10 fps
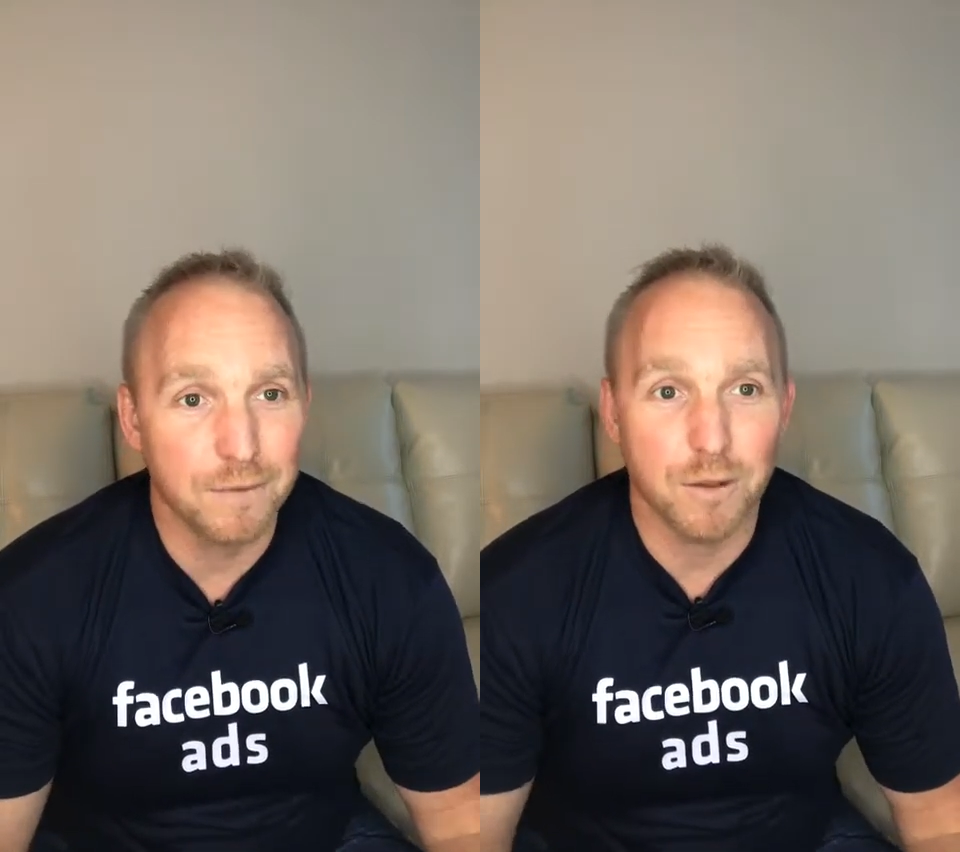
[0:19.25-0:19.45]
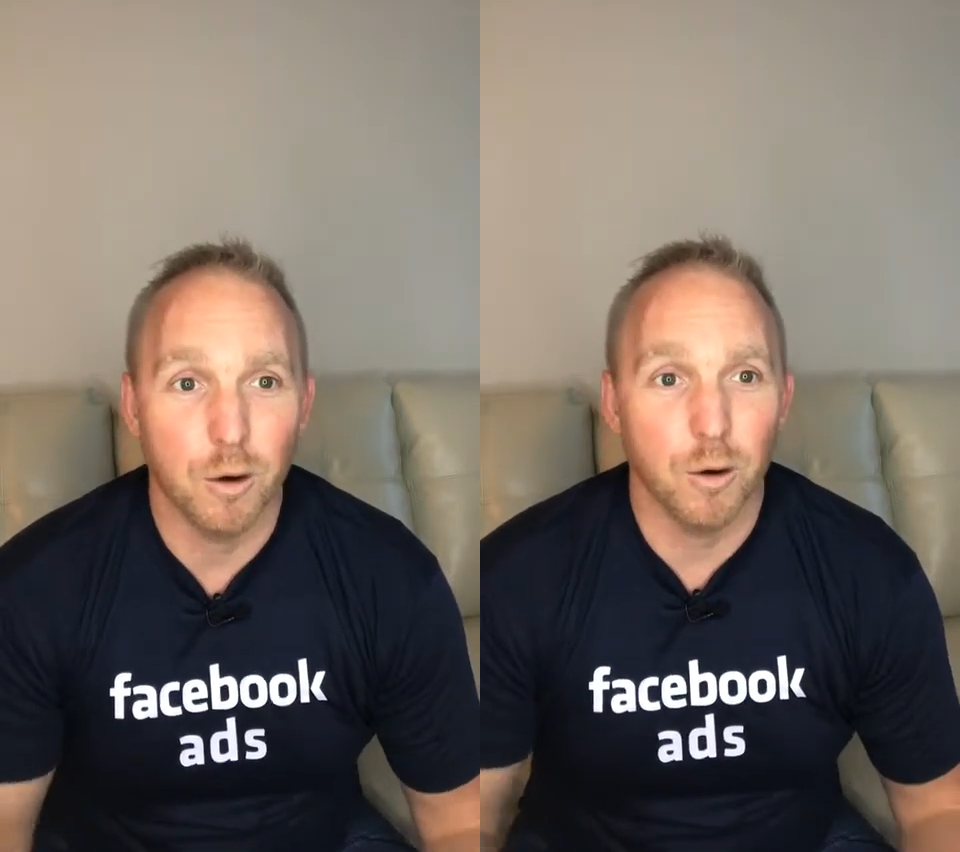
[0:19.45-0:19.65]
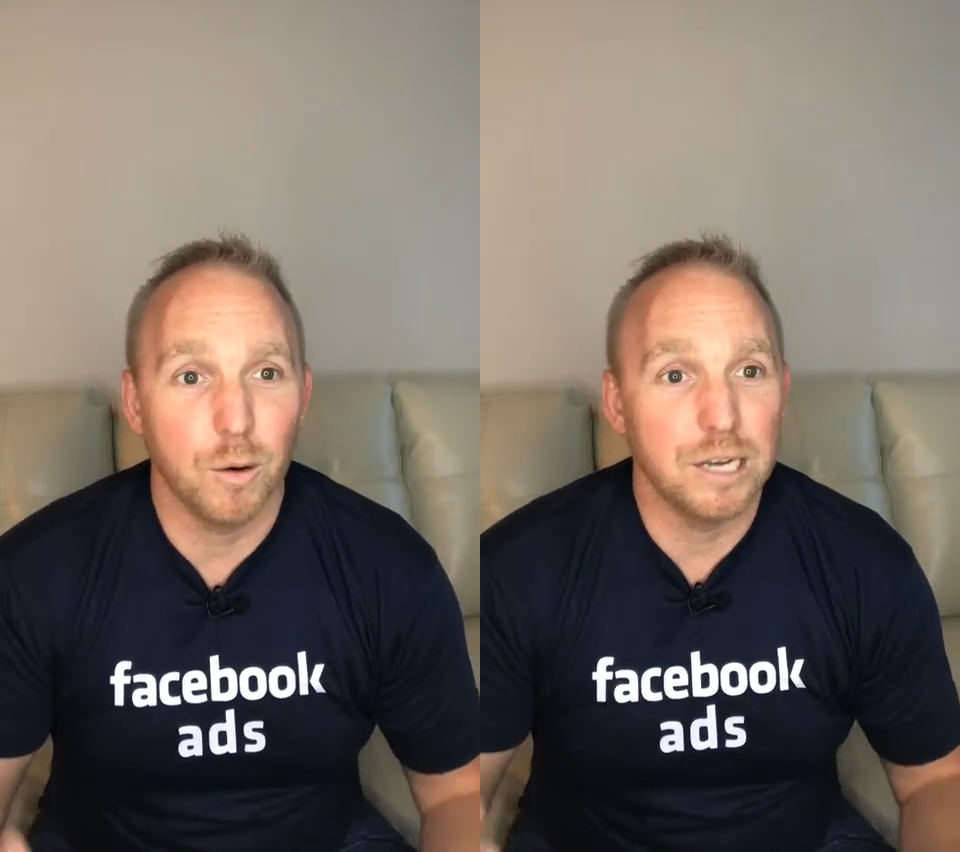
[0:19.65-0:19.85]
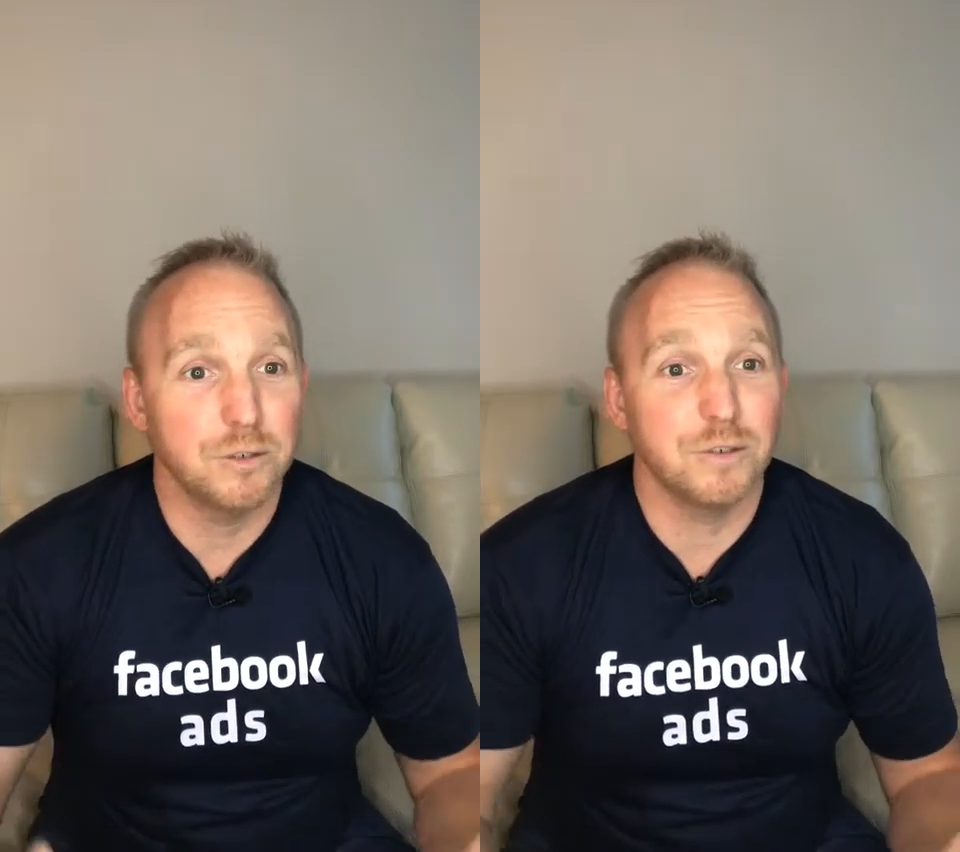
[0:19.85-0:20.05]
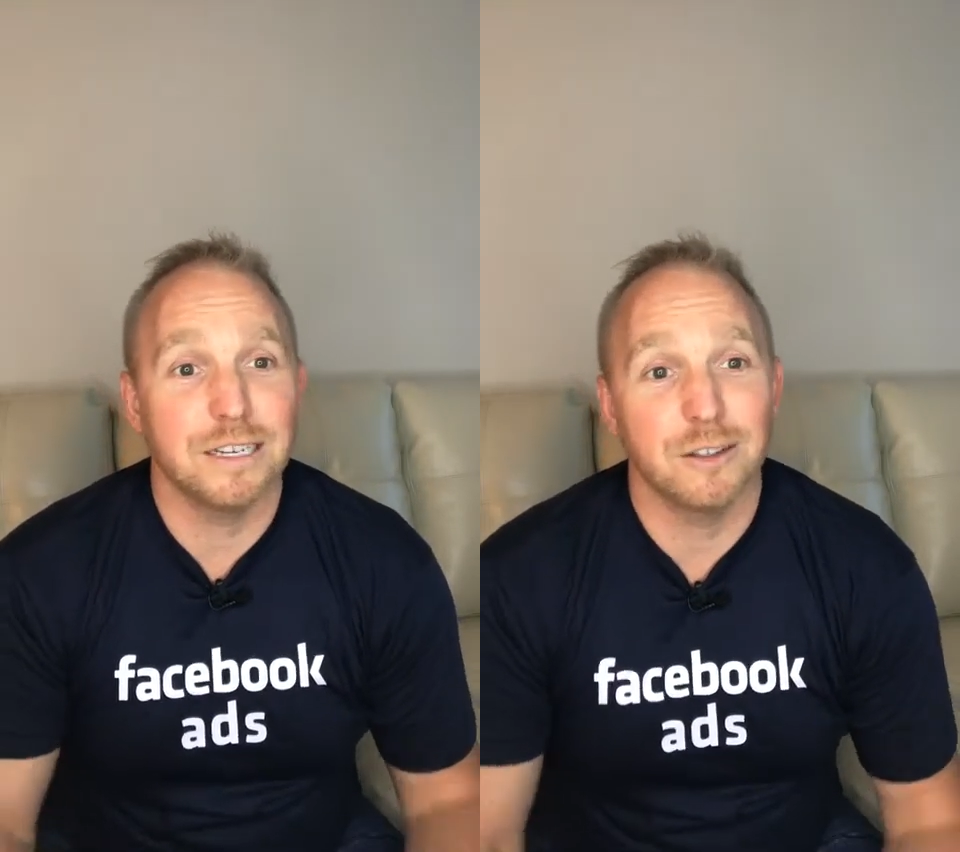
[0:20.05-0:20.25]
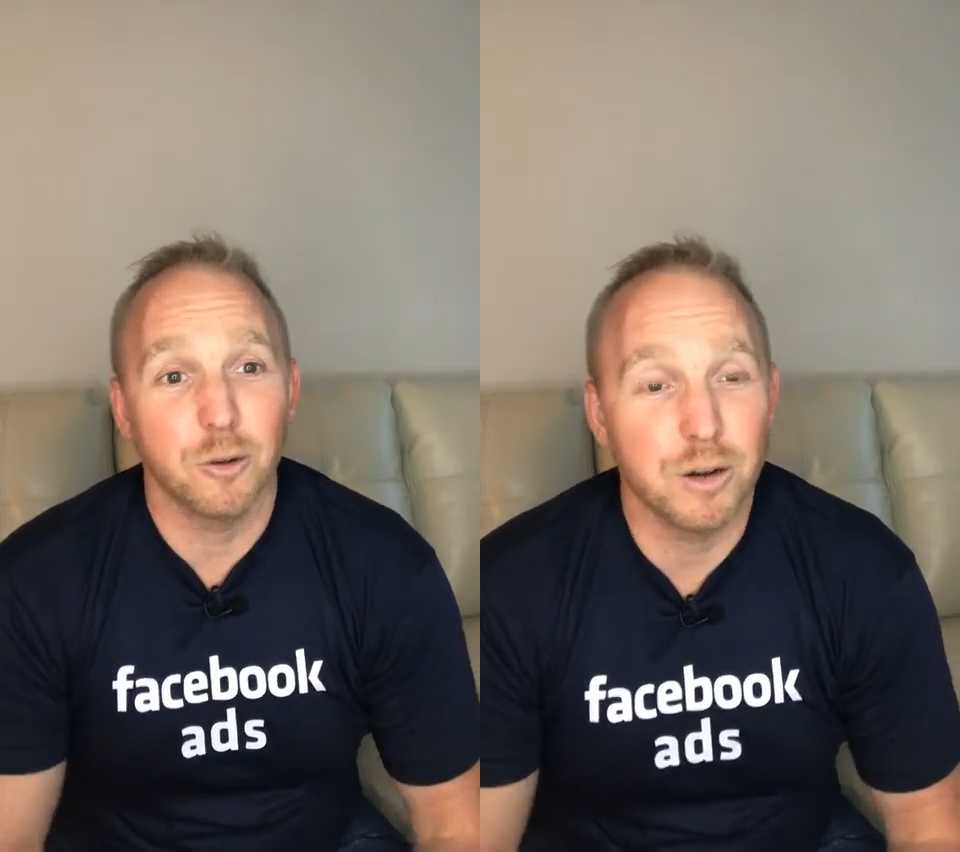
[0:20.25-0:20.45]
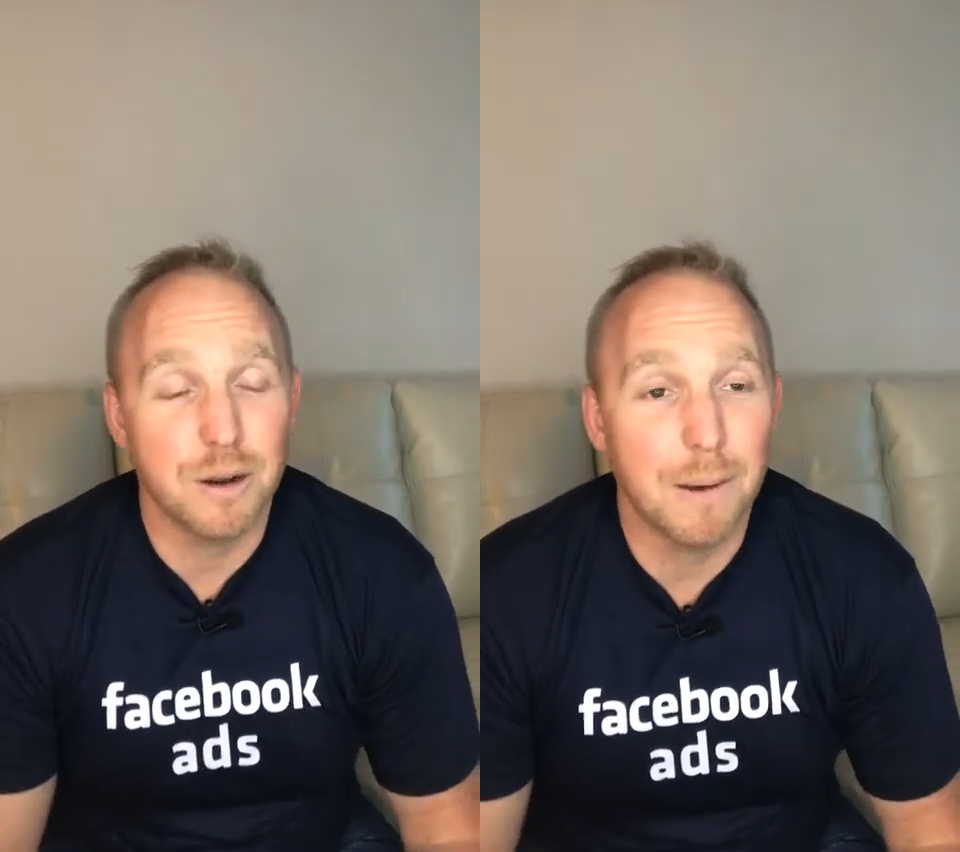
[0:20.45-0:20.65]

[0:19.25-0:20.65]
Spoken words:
If they're interested in learning